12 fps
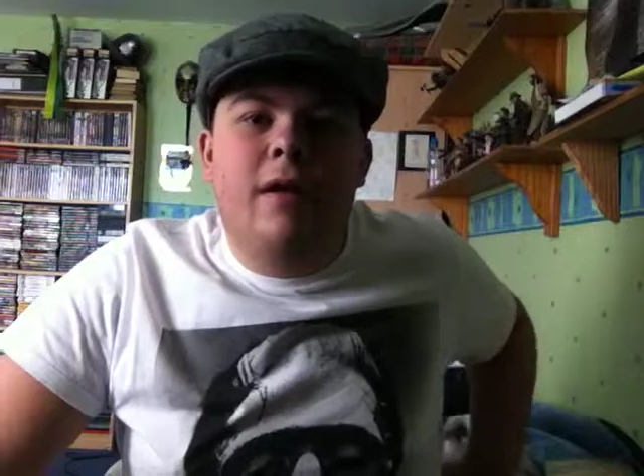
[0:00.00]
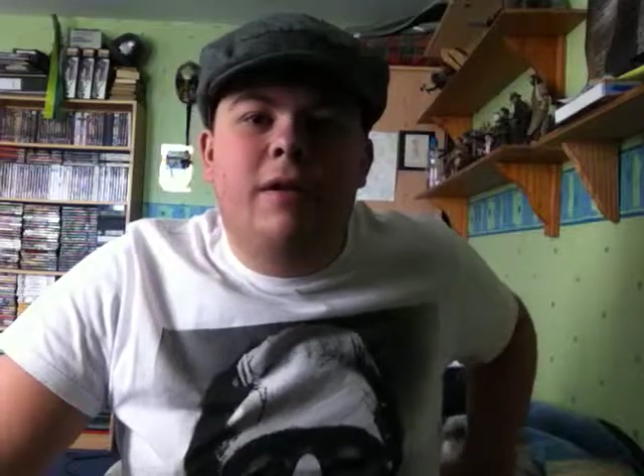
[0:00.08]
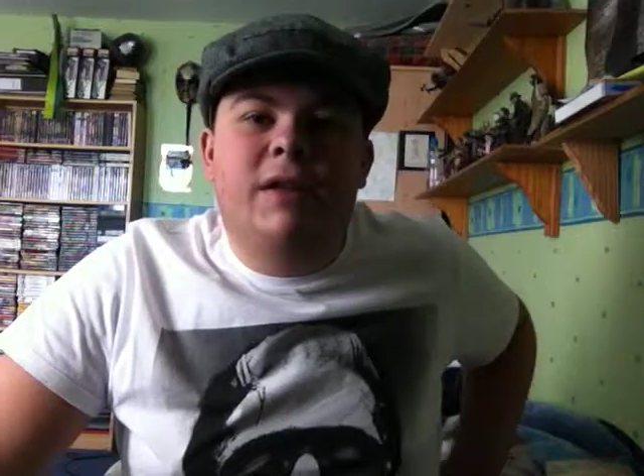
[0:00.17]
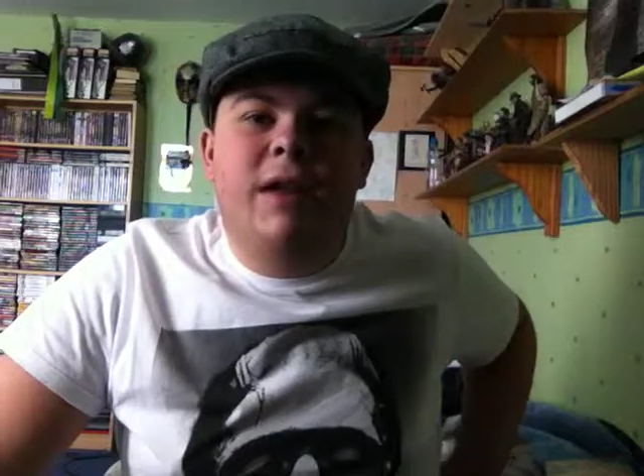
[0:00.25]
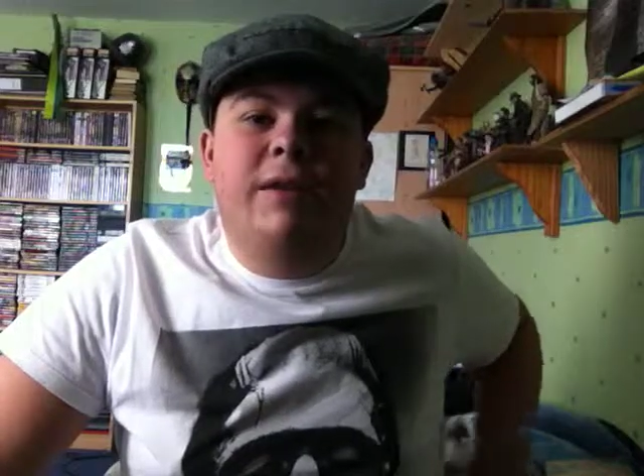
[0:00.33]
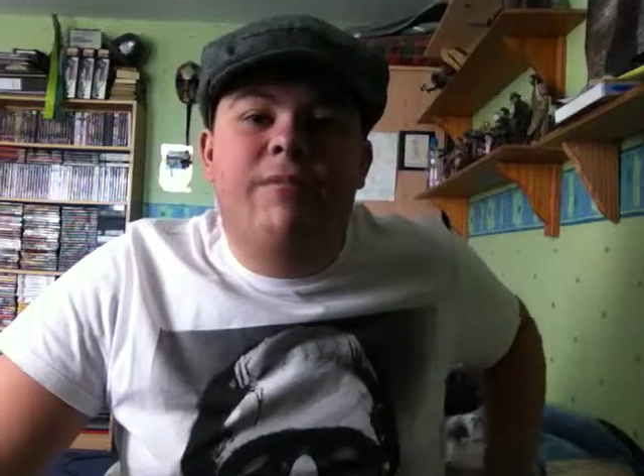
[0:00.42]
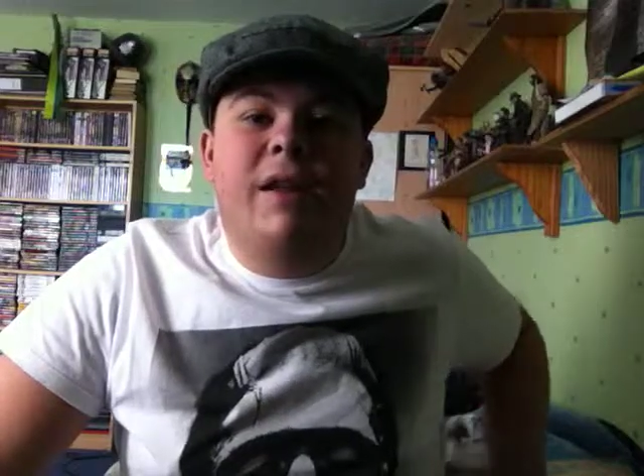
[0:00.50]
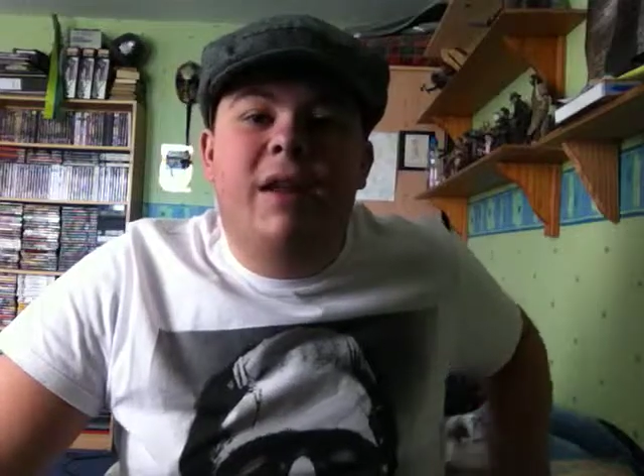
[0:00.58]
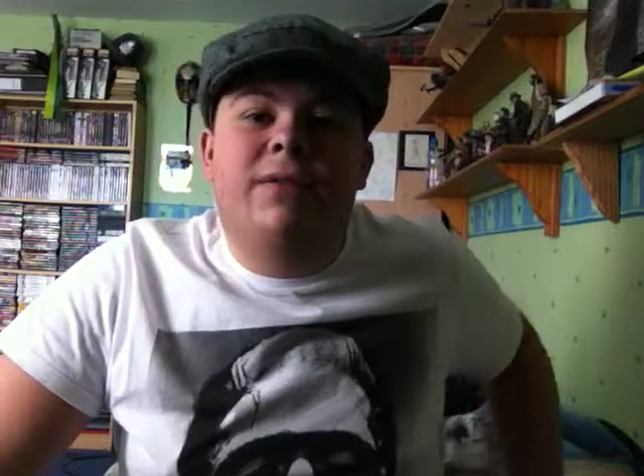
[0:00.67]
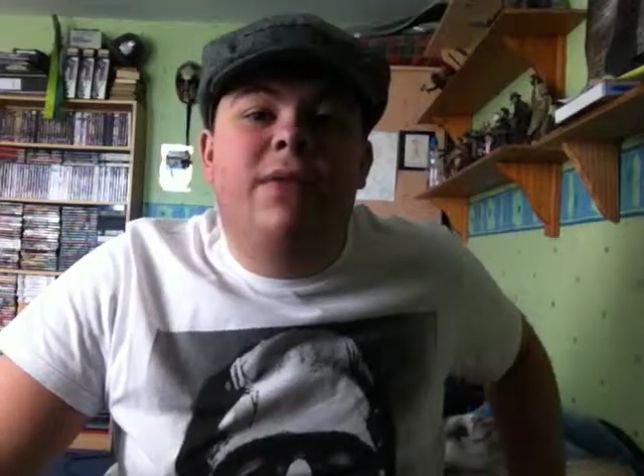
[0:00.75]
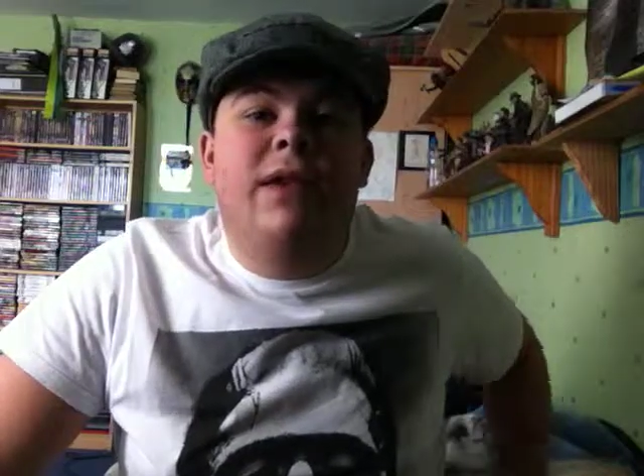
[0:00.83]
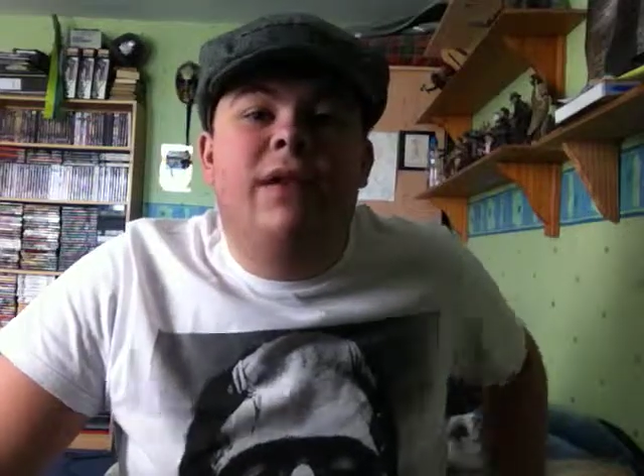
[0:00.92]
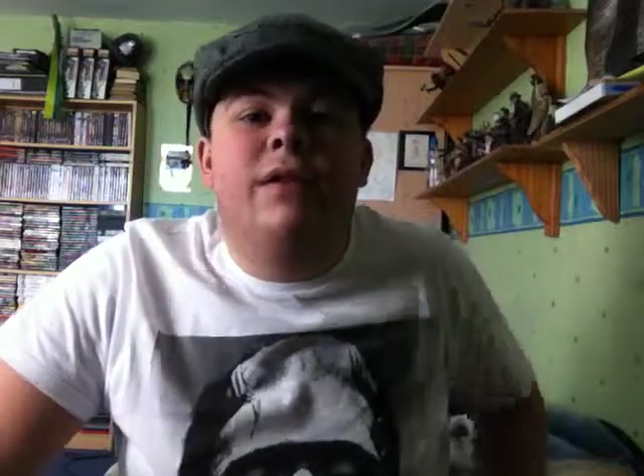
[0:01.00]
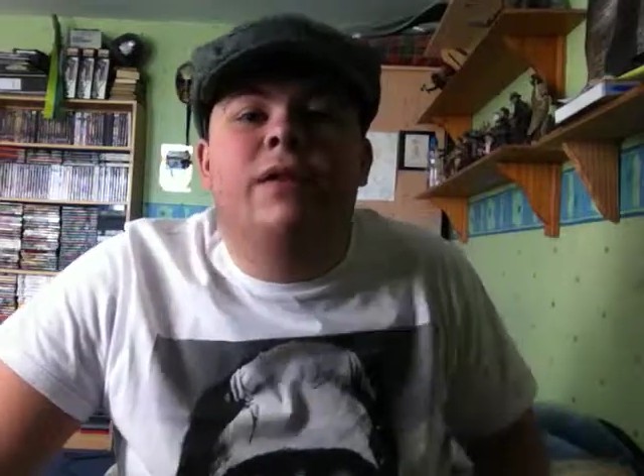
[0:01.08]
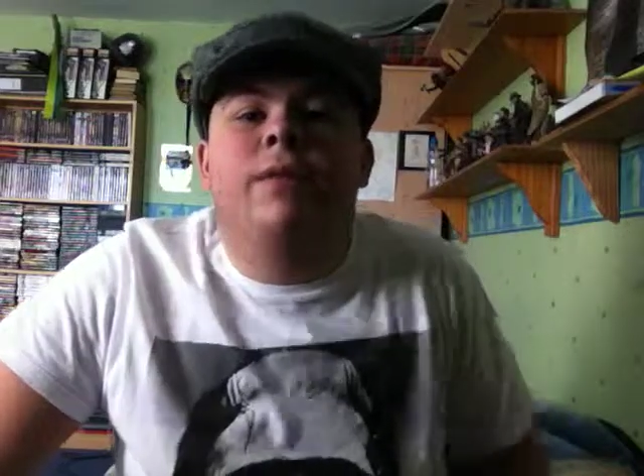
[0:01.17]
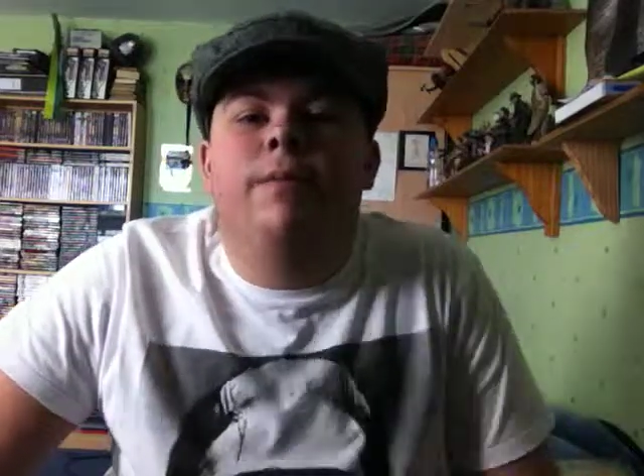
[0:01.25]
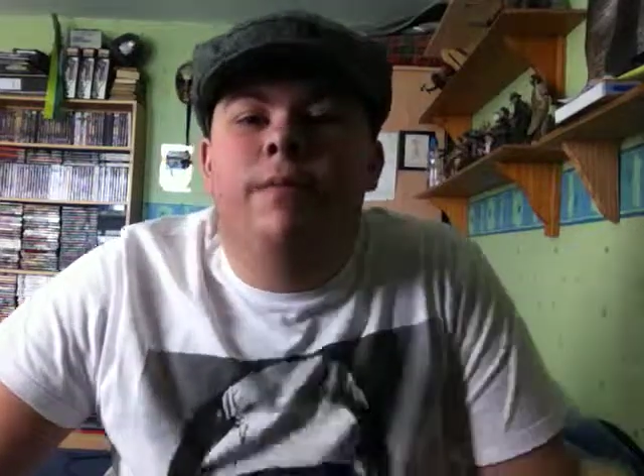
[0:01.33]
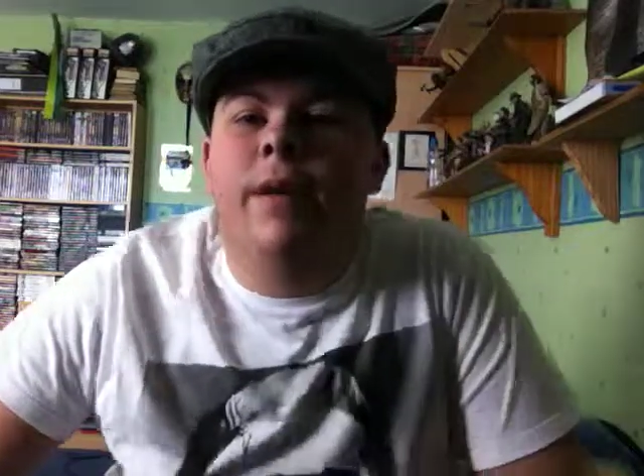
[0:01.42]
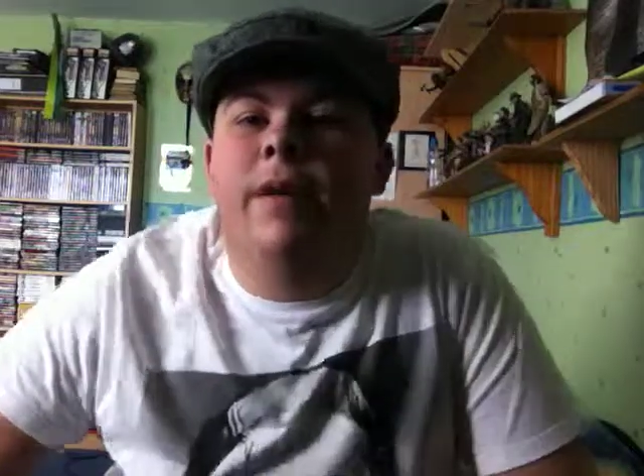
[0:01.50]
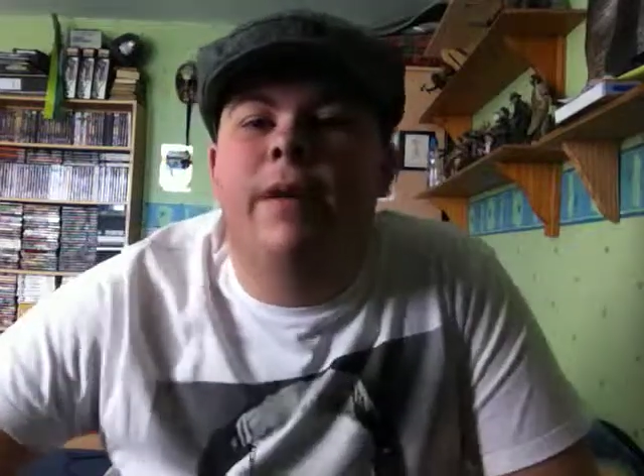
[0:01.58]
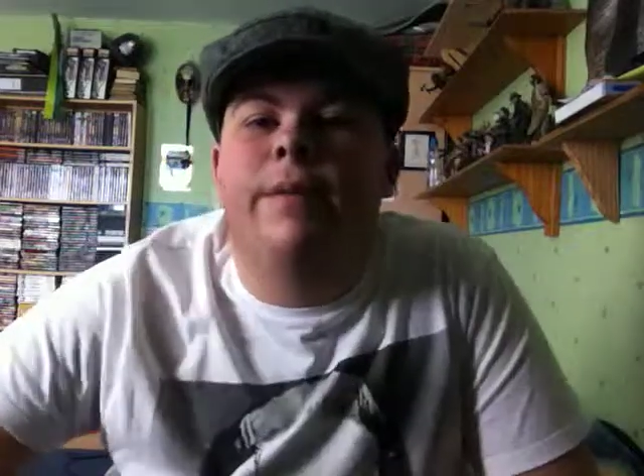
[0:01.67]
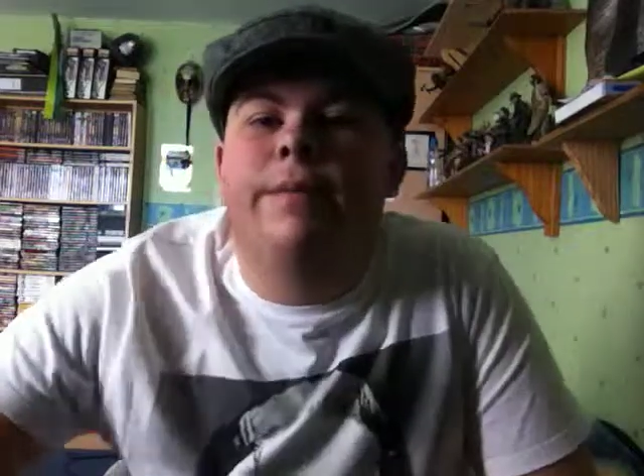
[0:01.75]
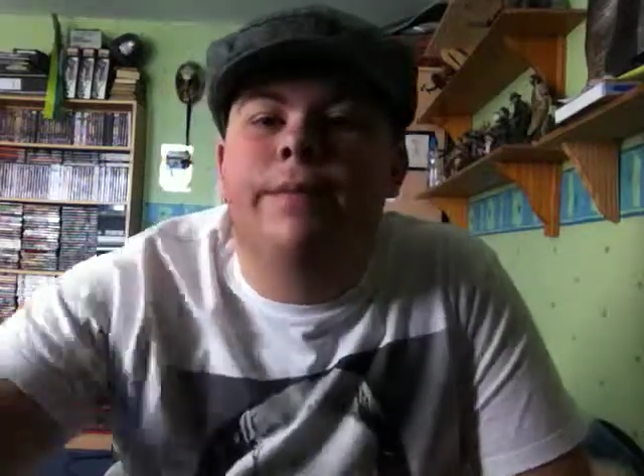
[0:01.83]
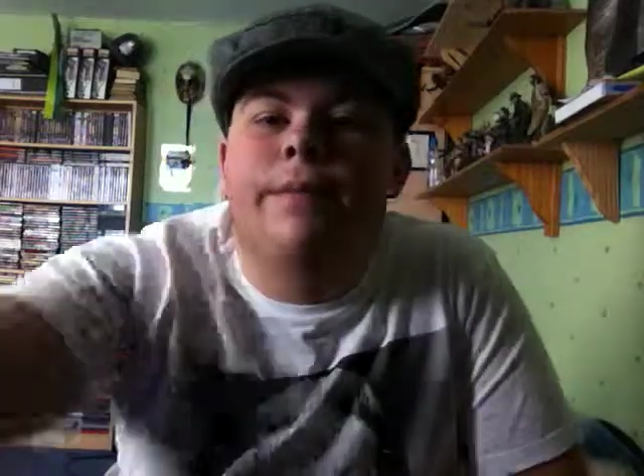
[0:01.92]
I'll see you in my next videos. Bye.